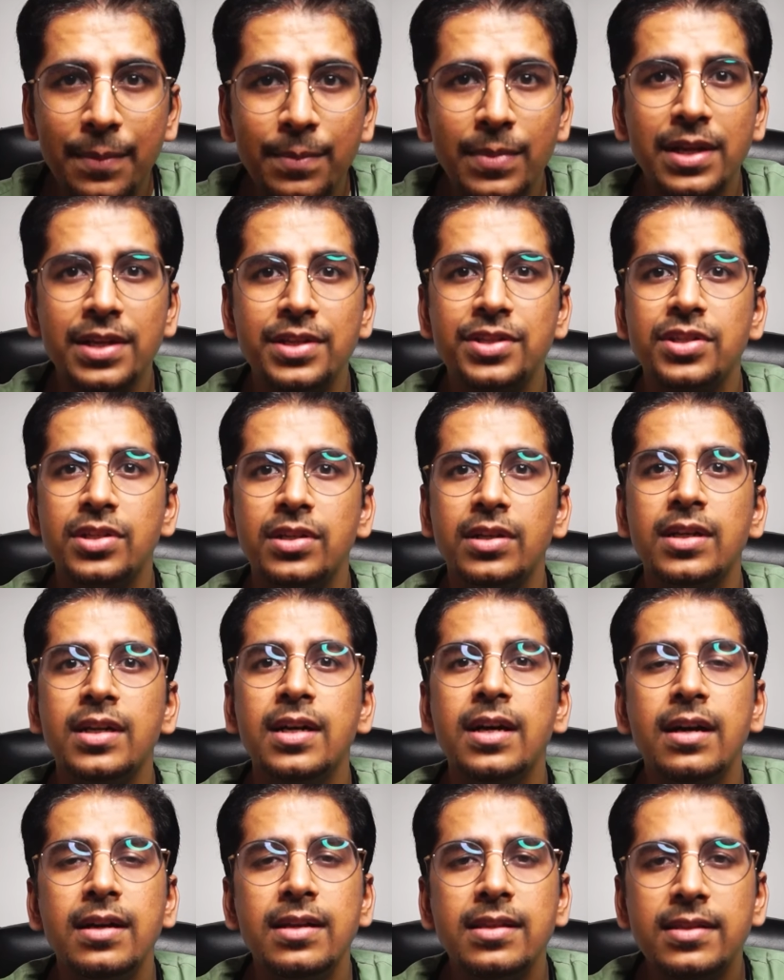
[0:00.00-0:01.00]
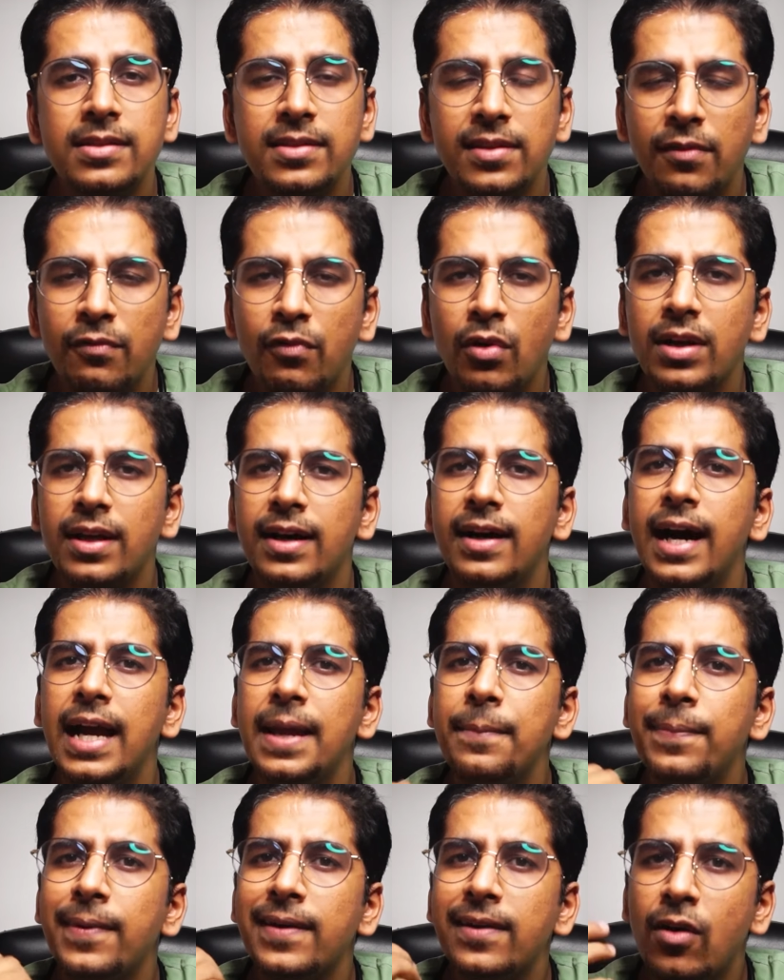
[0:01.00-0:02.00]
administer somewhat
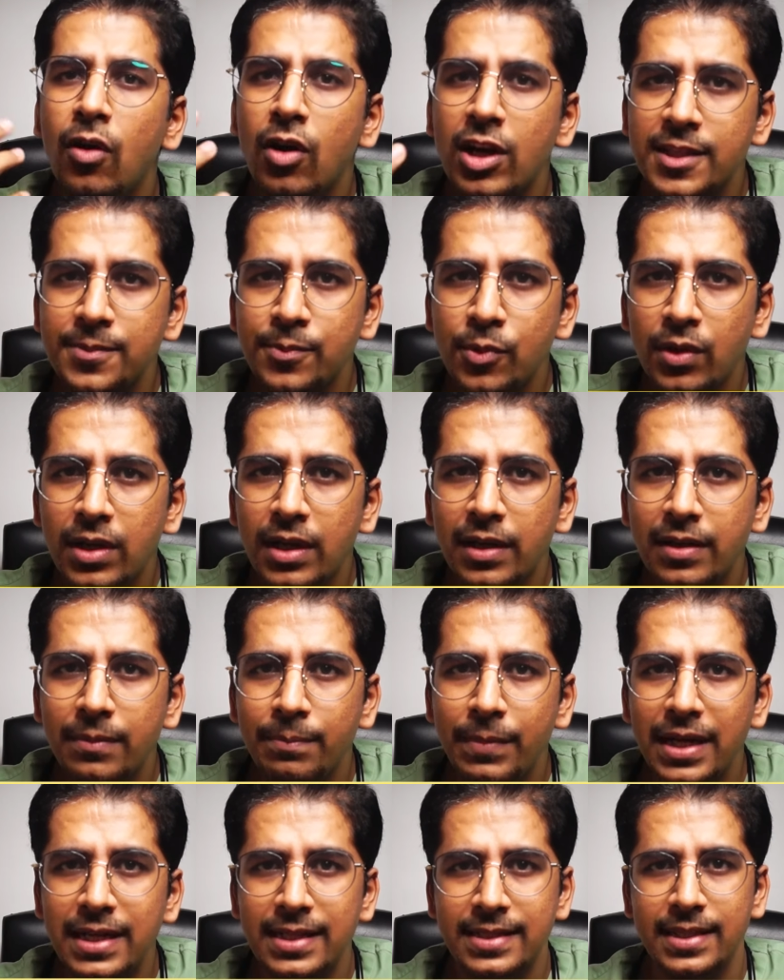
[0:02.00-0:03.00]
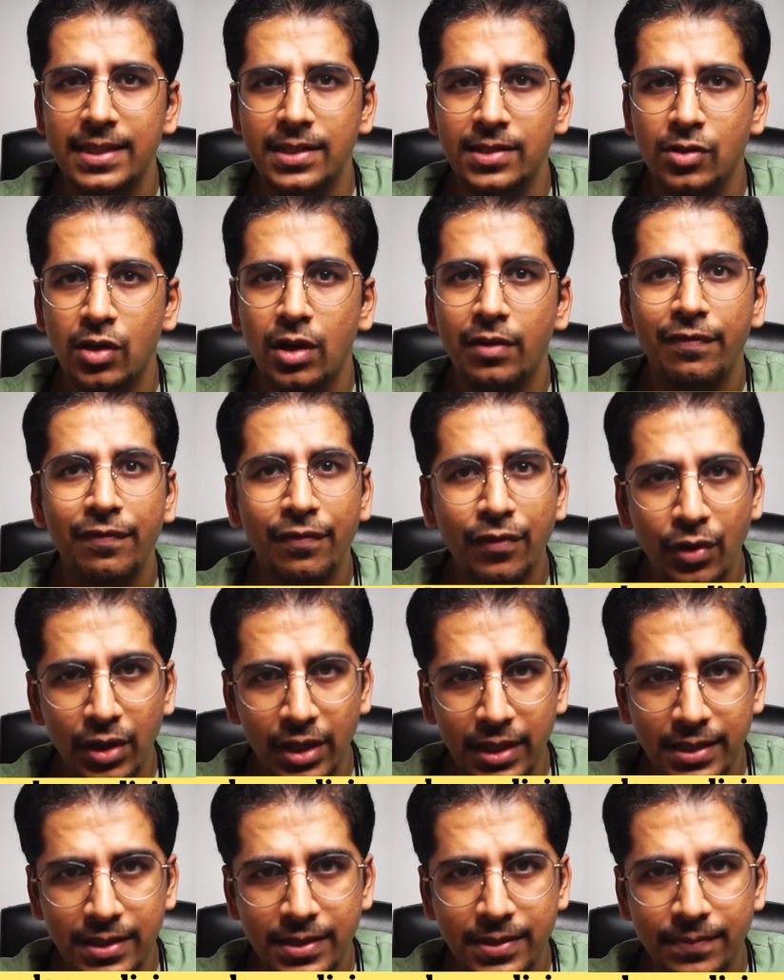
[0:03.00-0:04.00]
hyperosmolar medicines or
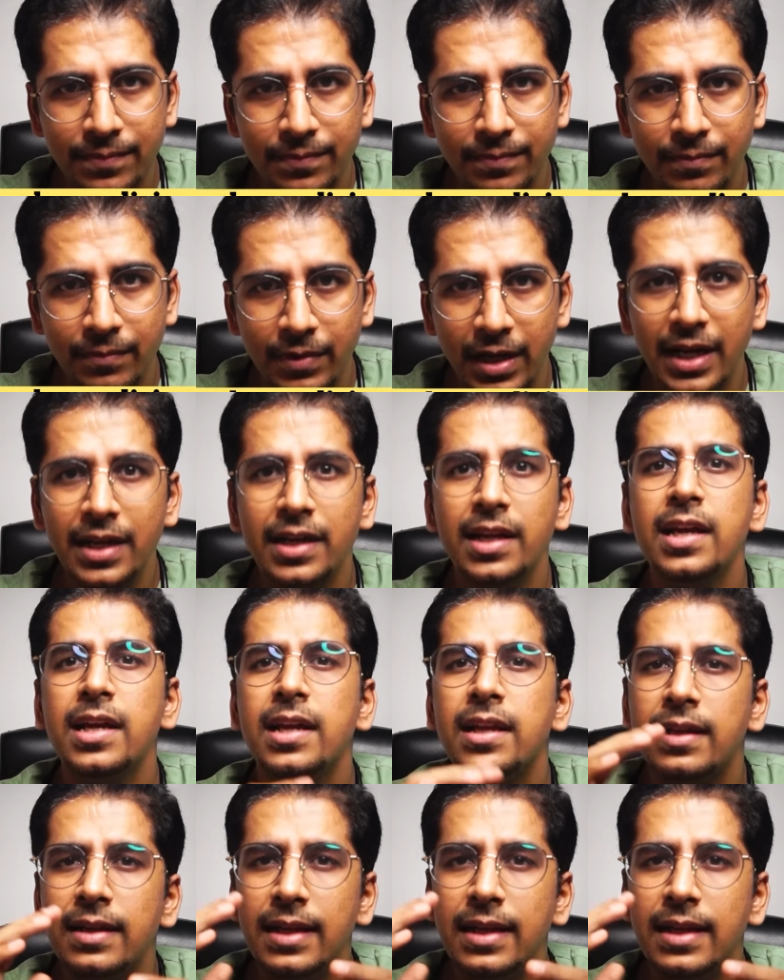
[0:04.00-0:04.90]
fluids, right?